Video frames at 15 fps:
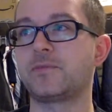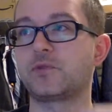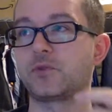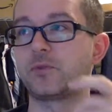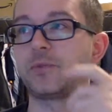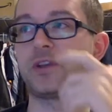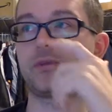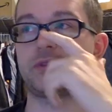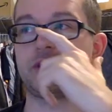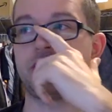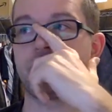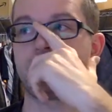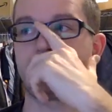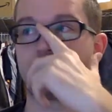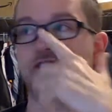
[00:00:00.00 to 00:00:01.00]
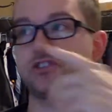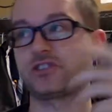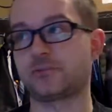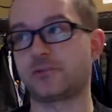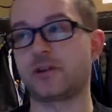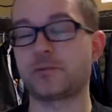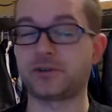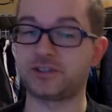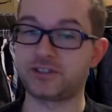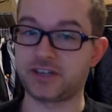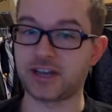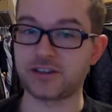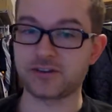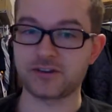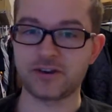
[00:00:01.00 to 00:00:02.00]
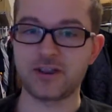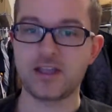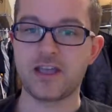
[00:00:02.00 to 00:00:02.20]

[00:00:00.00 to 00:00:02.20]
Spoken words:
grouping related functions and properties together.